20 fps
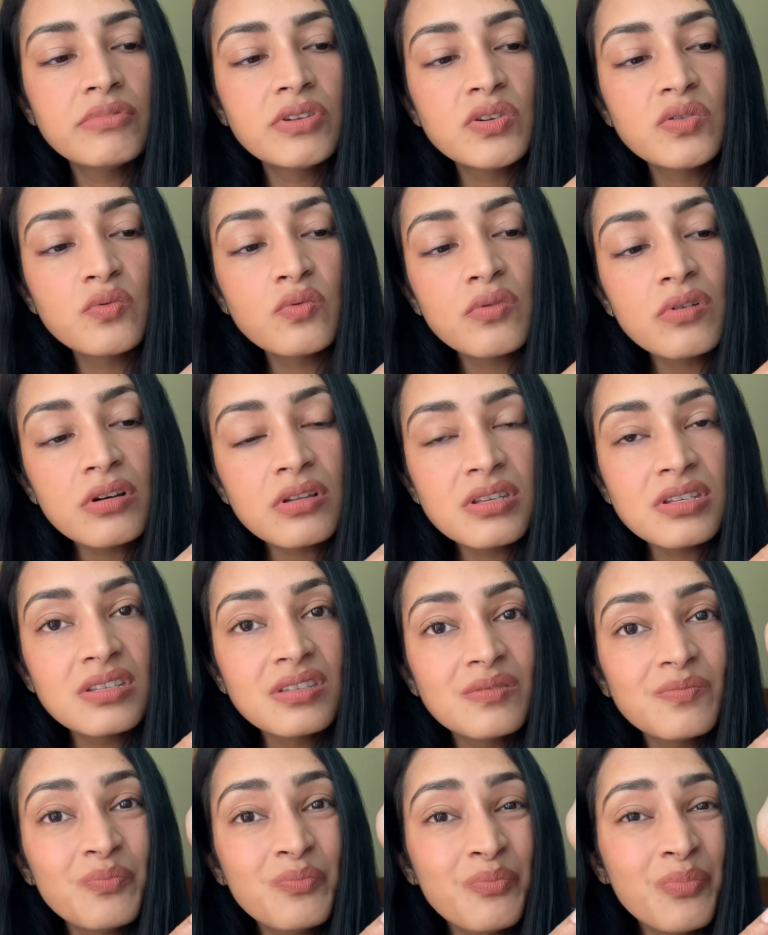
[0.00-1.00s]
towards
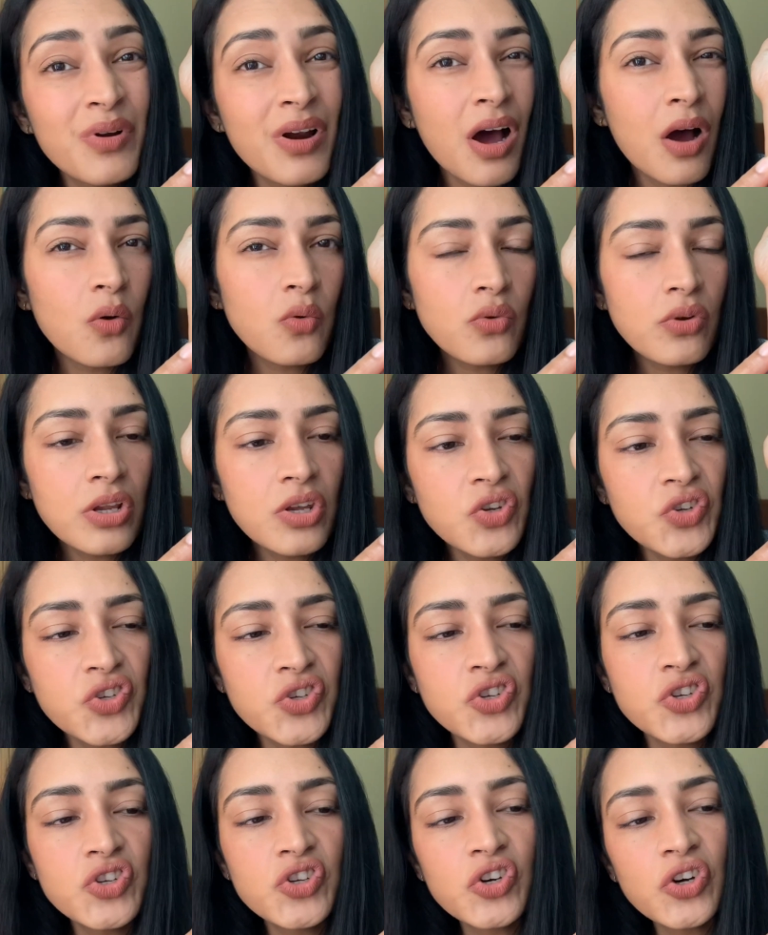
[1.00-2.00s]

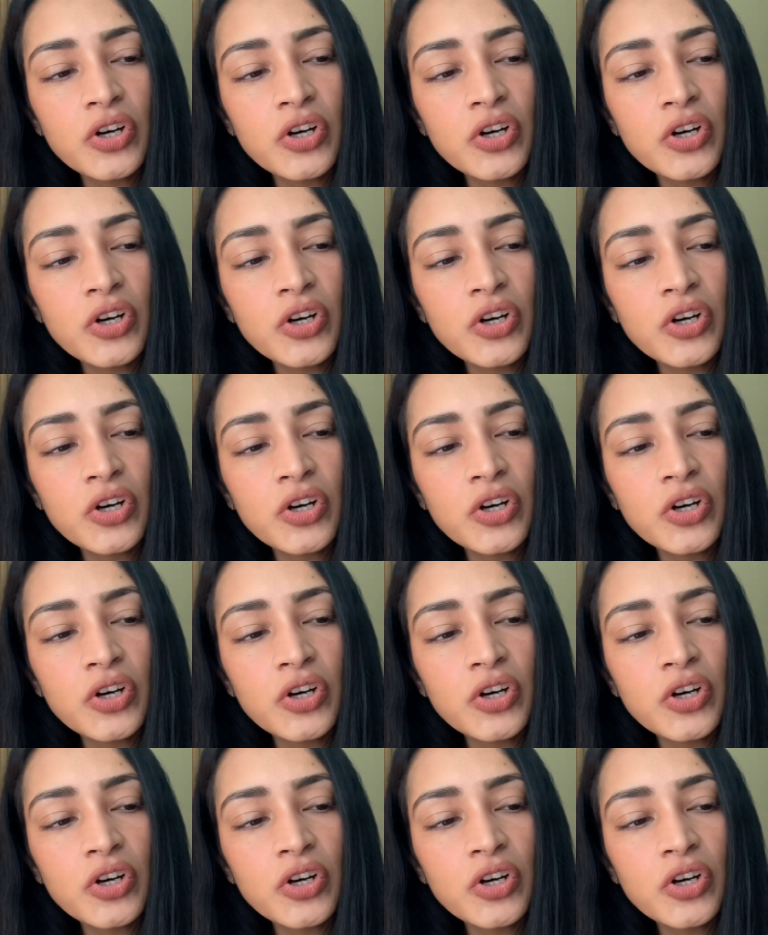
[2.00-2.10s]
brownish